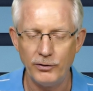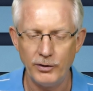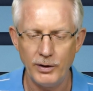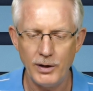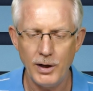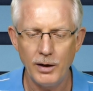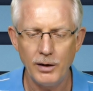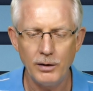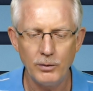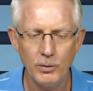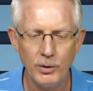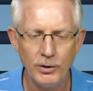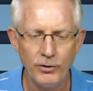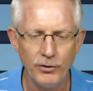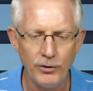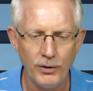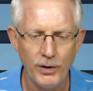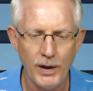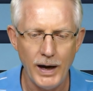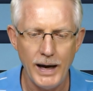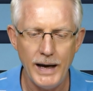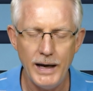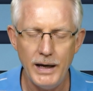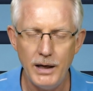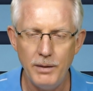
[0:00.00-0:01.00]
In other words,
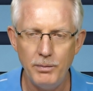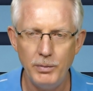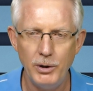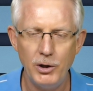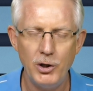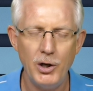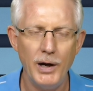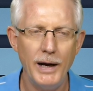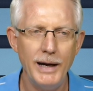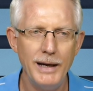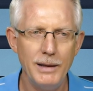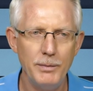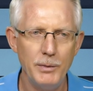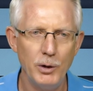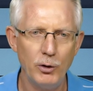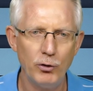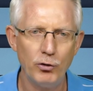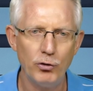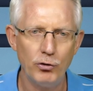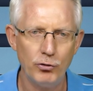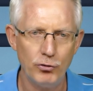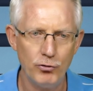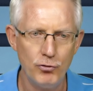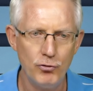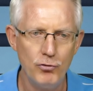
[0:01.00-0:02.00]
they became
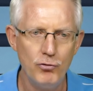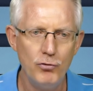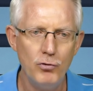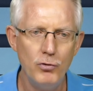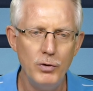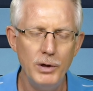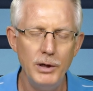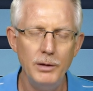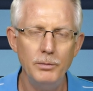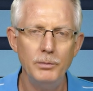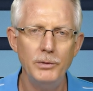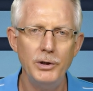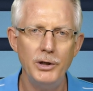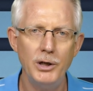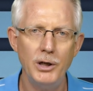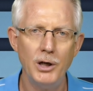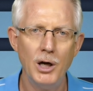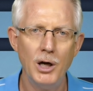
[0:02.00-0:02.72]
extremely